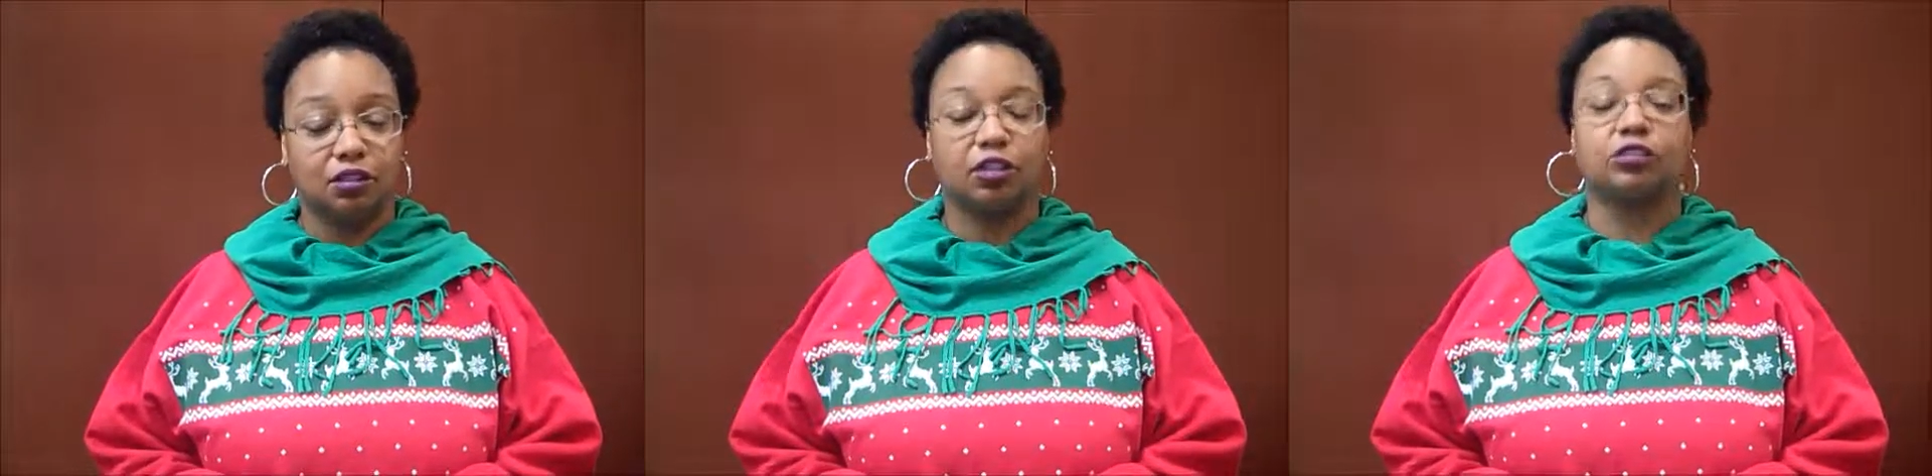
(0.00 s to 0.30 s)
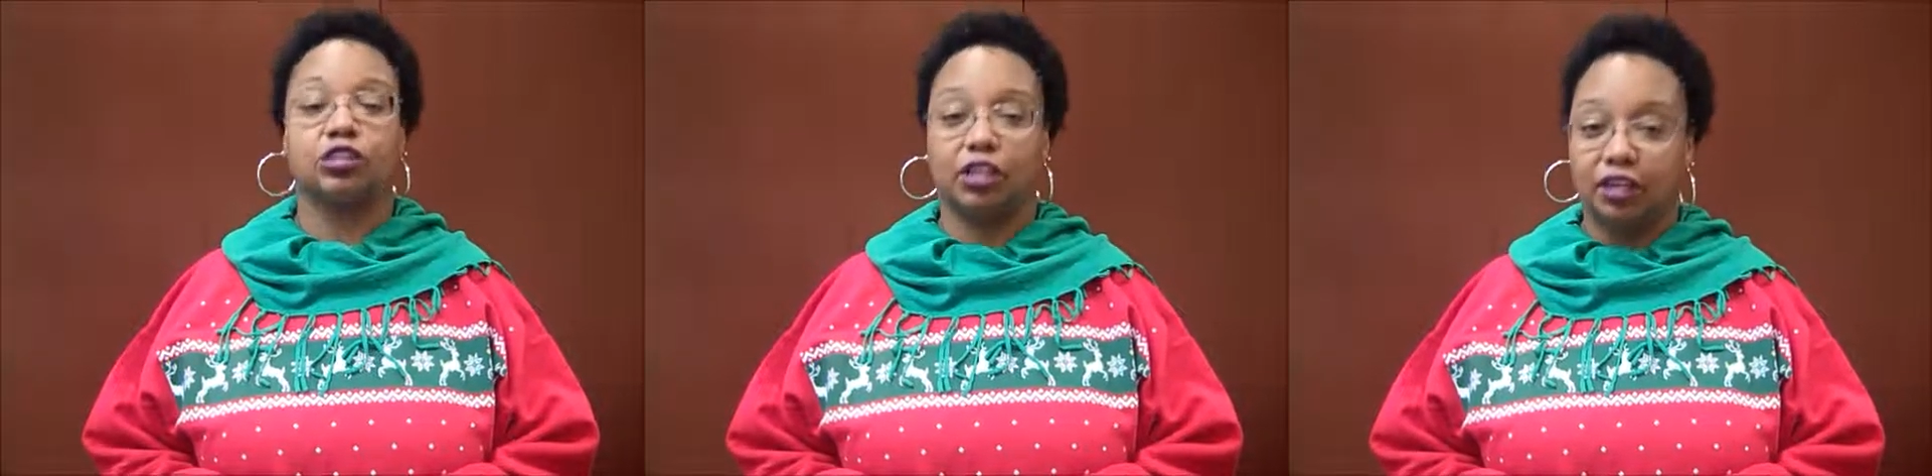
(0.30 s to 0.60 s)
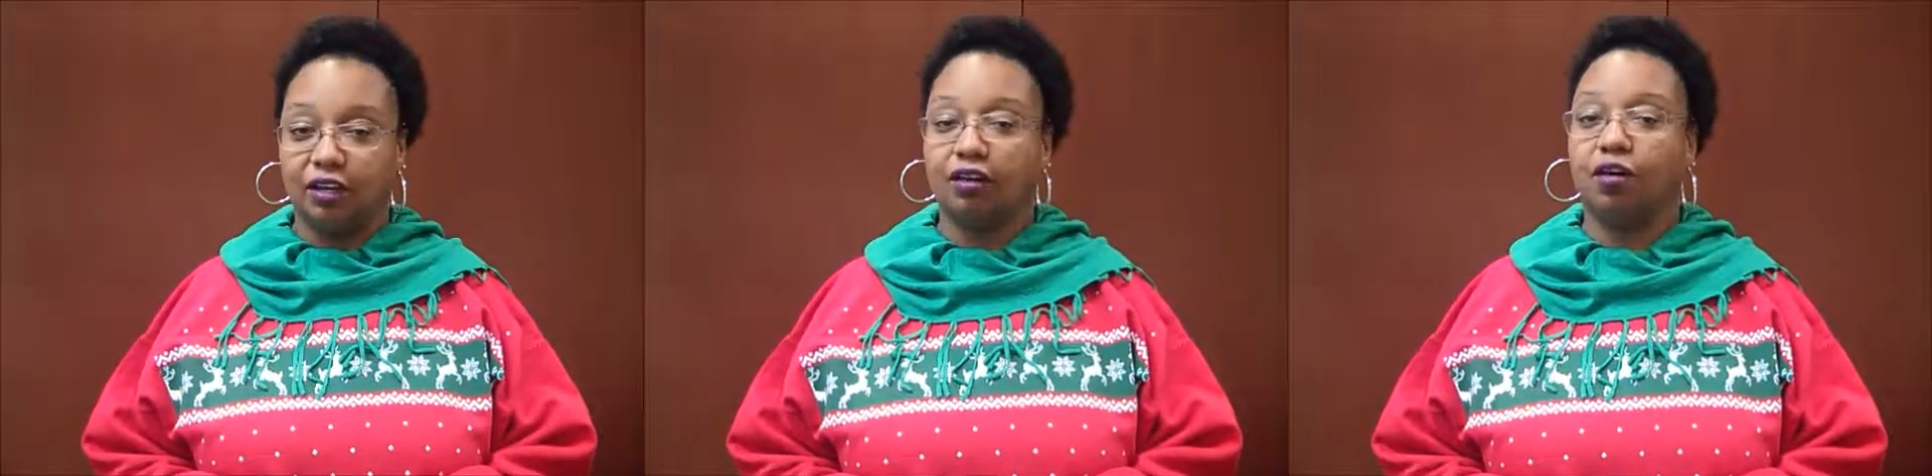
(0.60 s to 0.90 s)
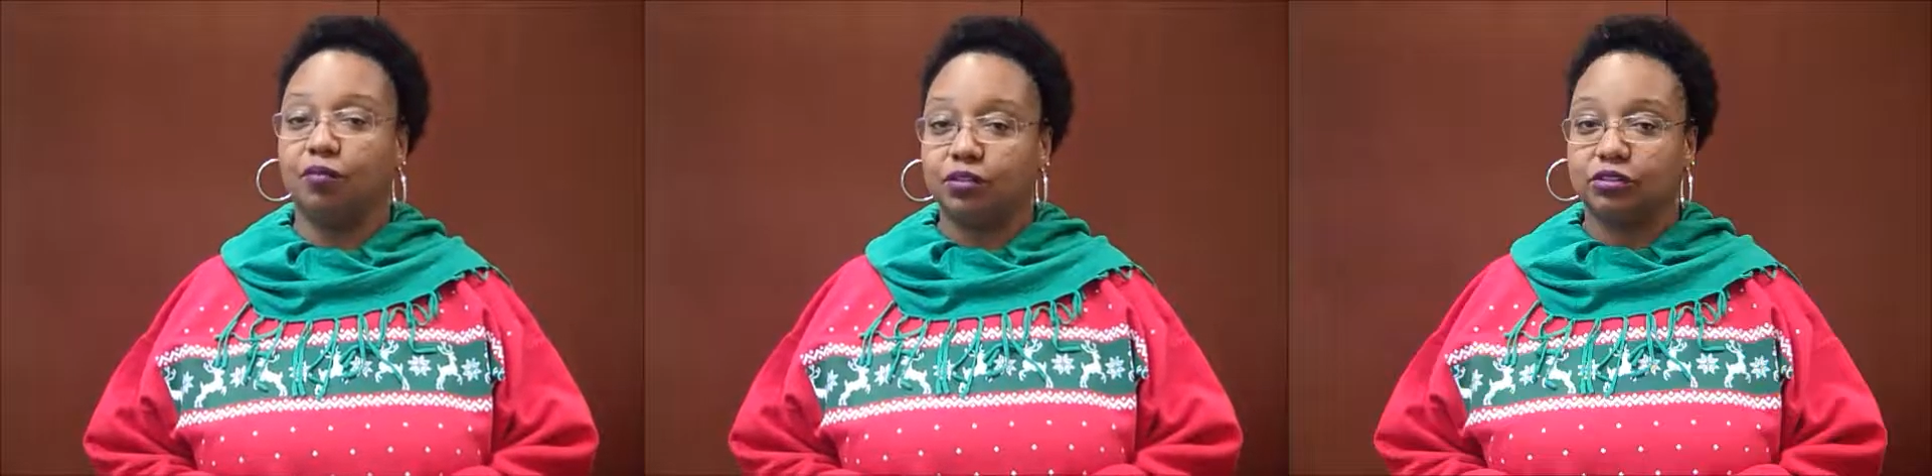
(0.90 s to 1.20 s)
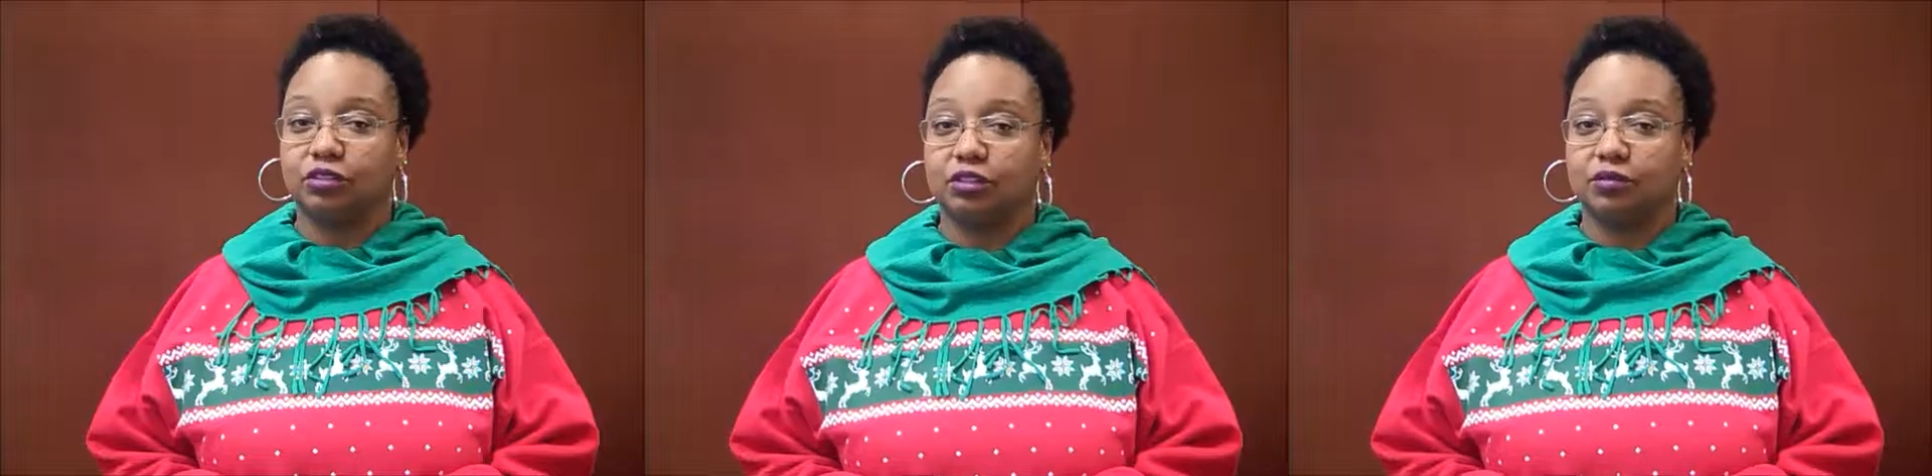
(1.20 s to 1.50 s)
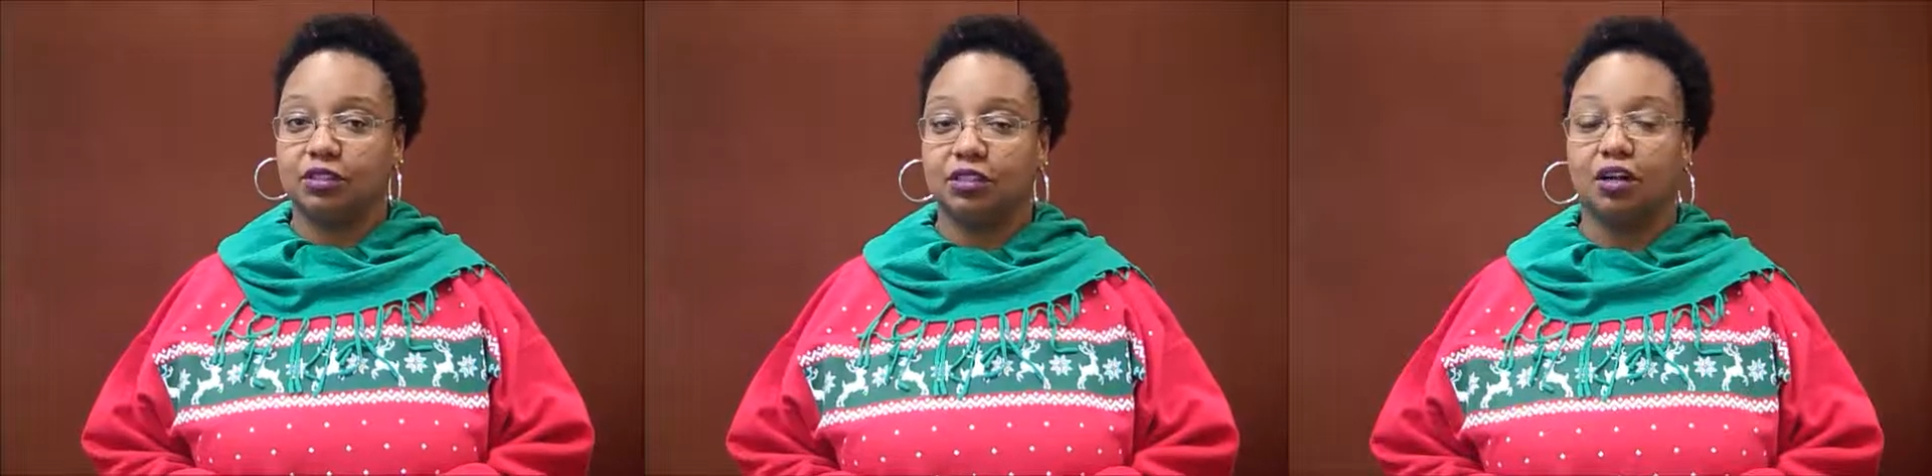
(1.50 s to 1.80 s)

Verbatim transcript: go check out Almost Christmas.